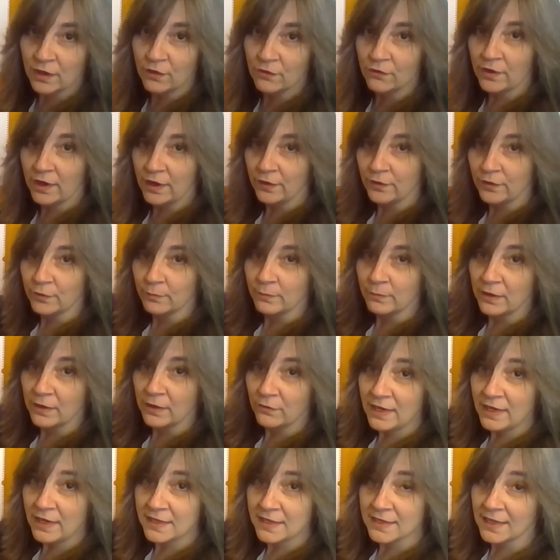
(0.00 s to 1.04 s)
around my
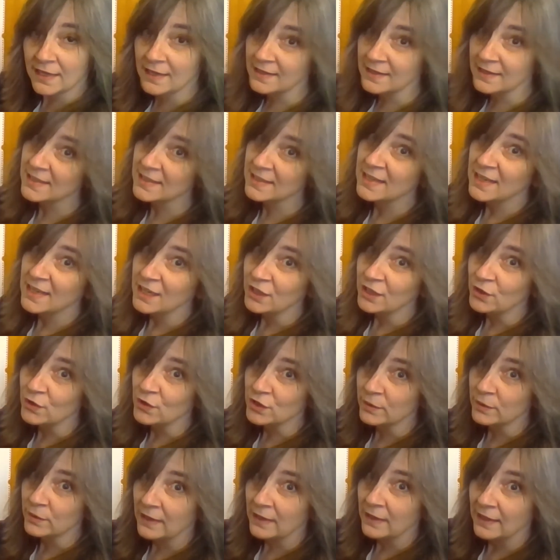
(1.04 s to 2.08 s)
right hand
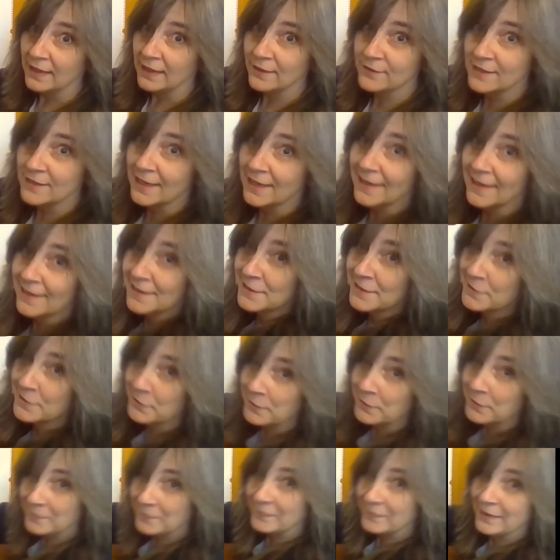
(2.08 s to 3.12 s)
using my left hand. So
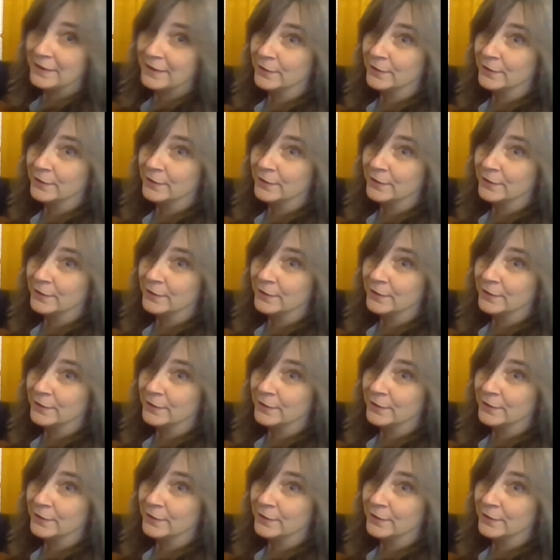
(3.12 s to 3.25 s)
here